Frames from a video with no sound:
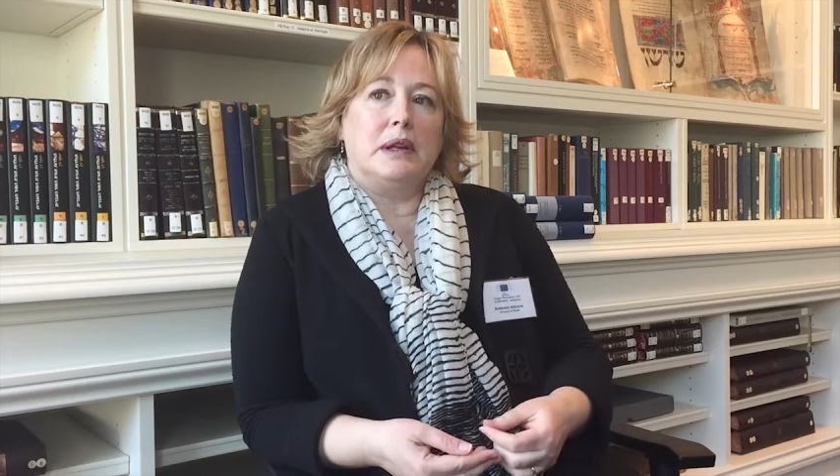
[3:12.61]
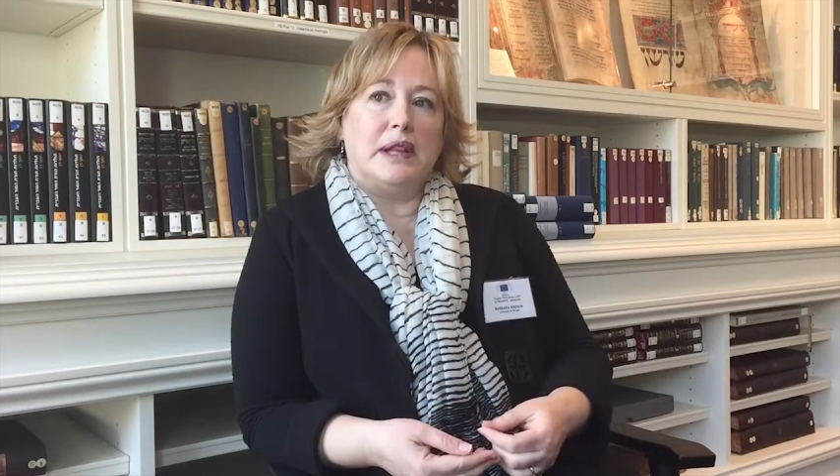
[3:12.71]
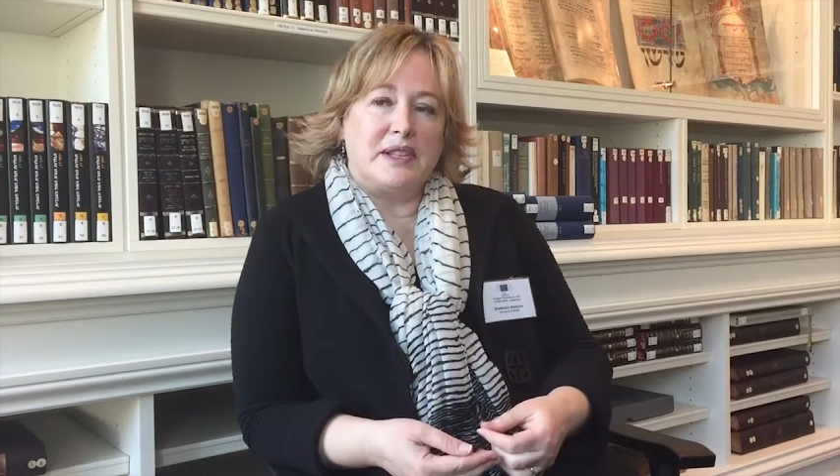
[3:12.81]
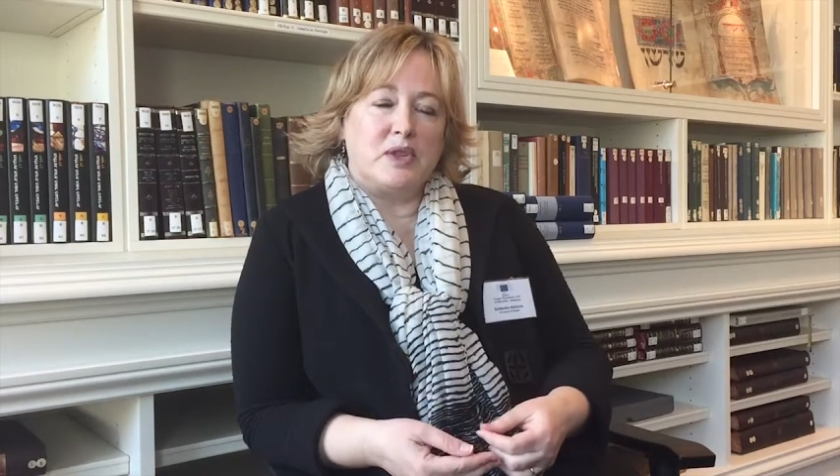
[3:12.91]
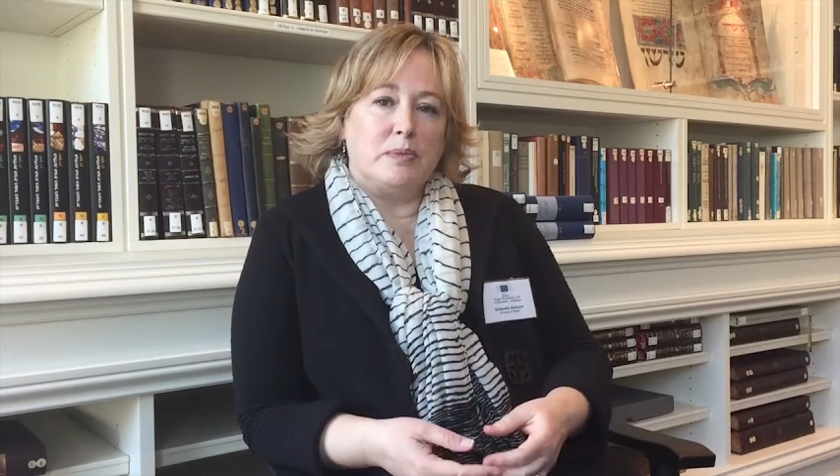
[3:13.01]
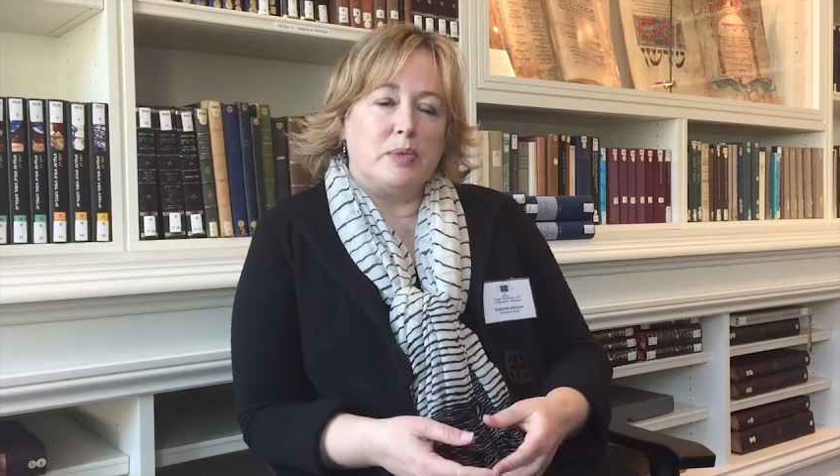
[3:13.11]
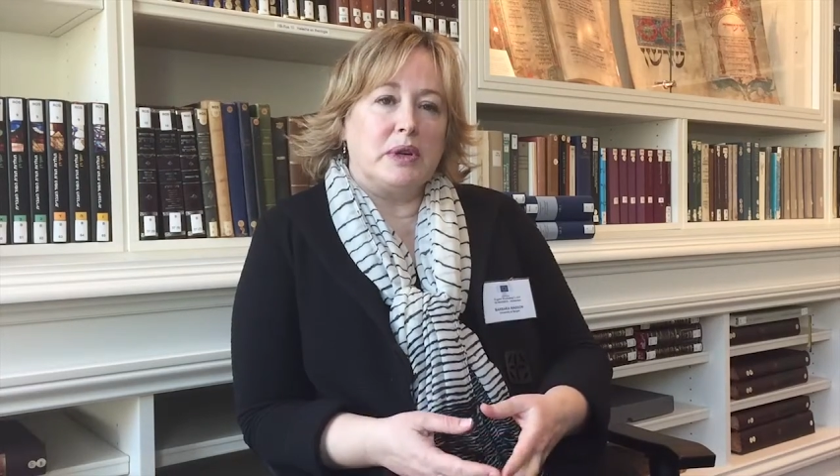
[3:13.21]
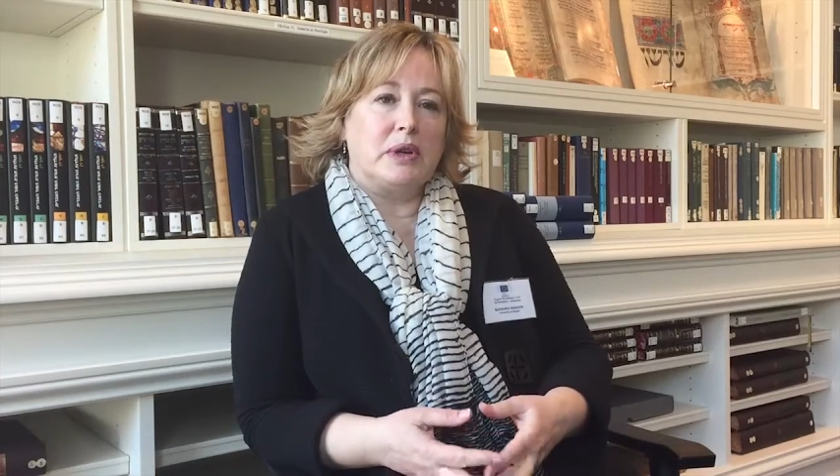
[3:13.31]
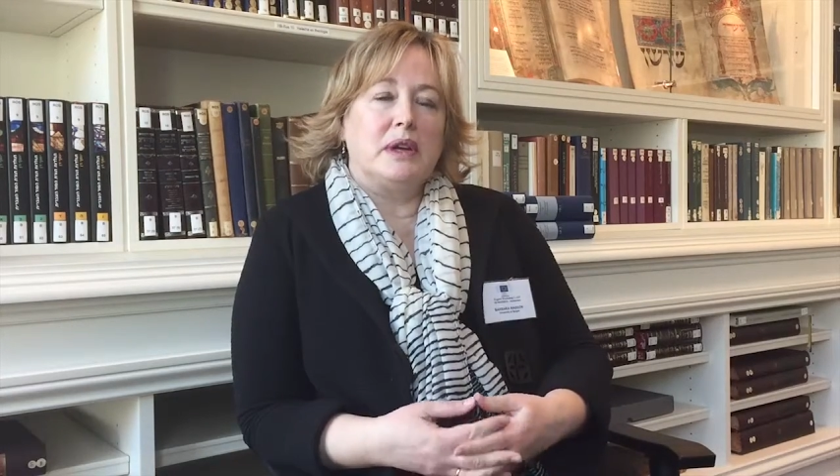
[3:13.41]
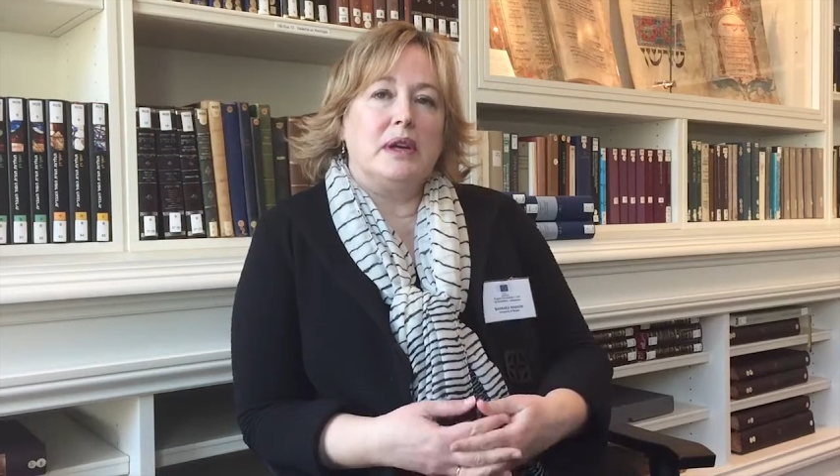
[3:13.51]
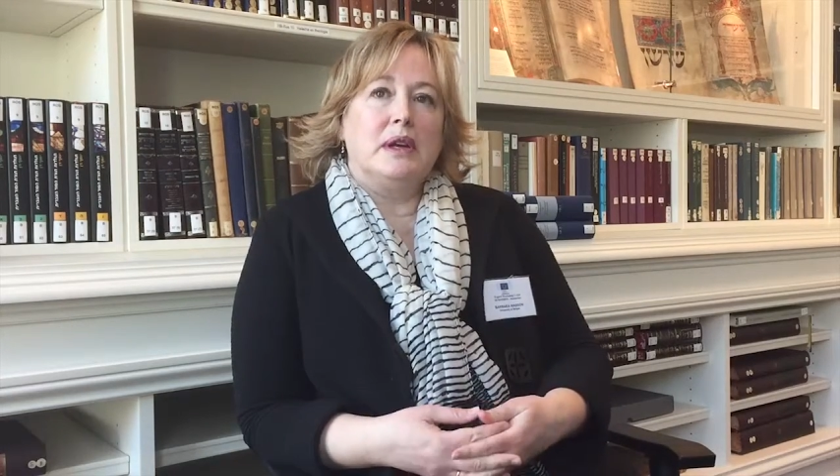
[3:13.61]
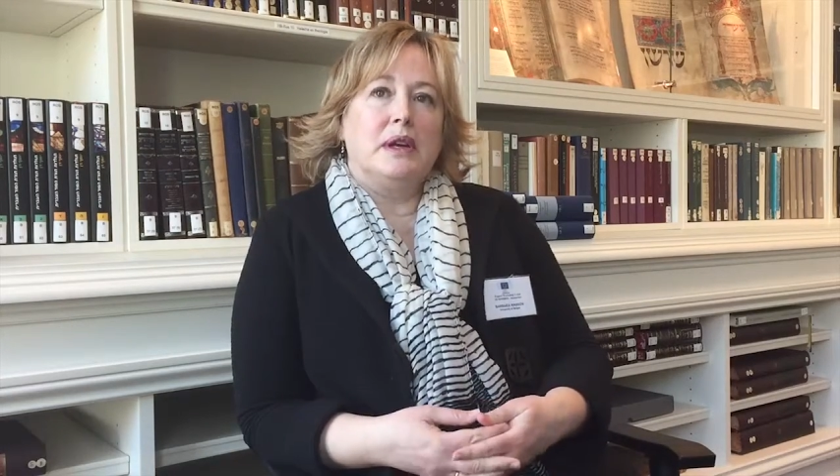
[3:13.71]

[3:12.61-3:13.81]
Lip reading: classroom work.